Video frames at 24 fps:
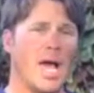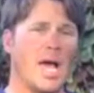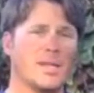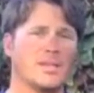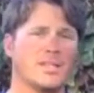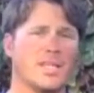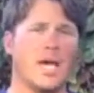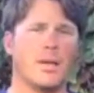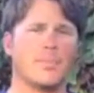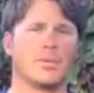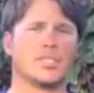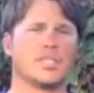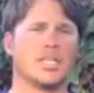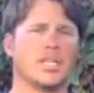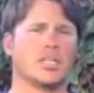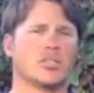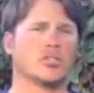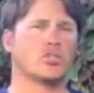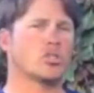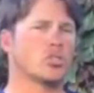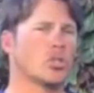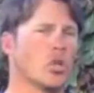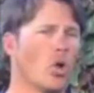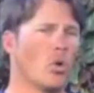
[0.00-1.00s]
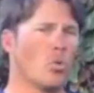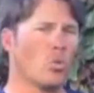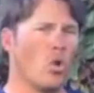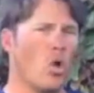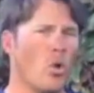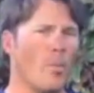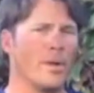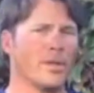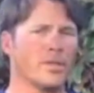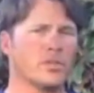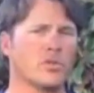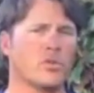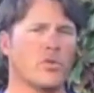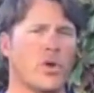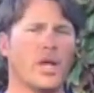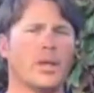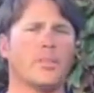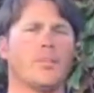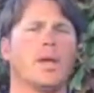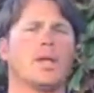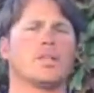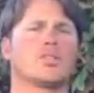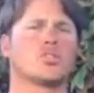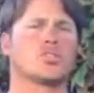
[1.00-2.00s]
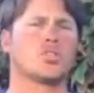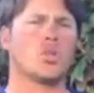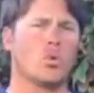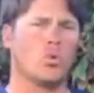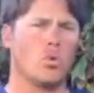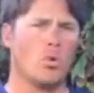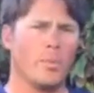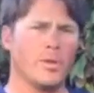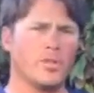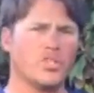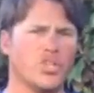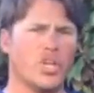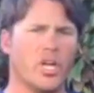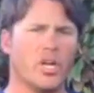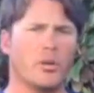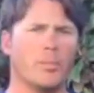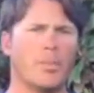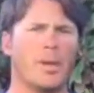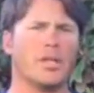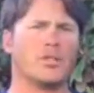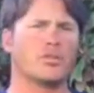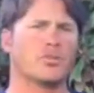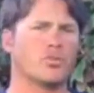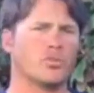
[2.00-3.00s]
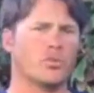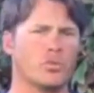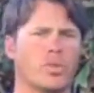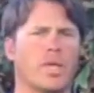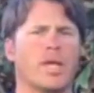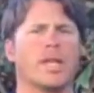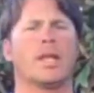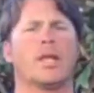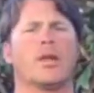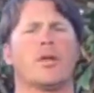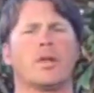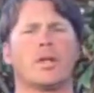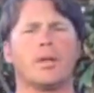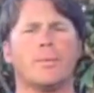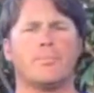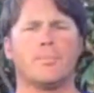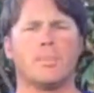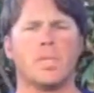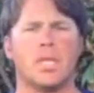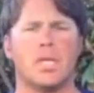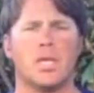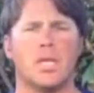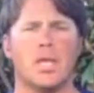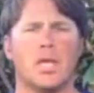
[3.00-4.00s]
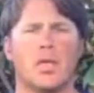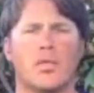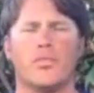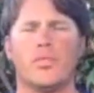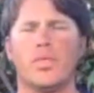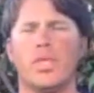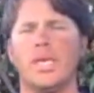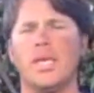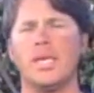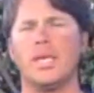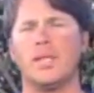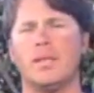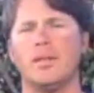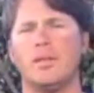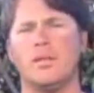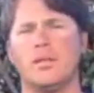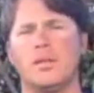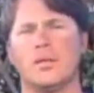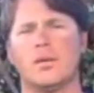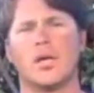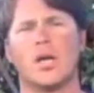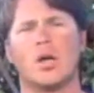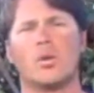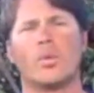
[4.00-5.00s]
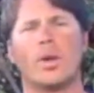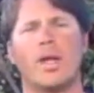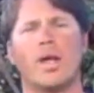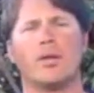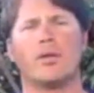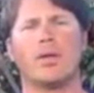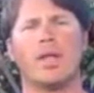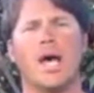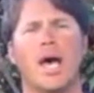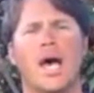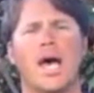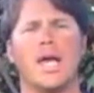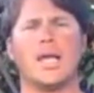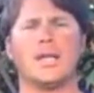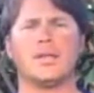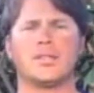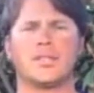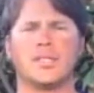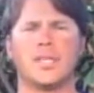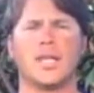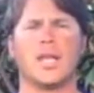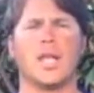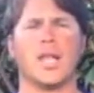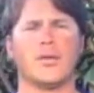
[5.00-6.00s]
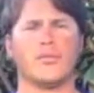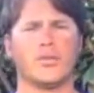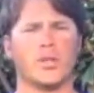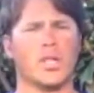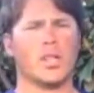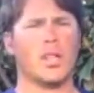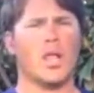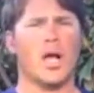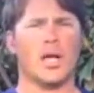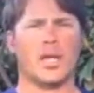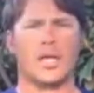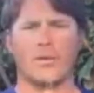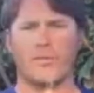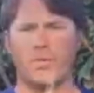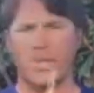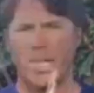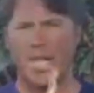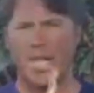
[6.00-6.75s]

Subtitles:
a high tide, because I could slow roll my crankbaits, slow roll my chatter baits through that area. Then, around 9, 10, 11 o'clock every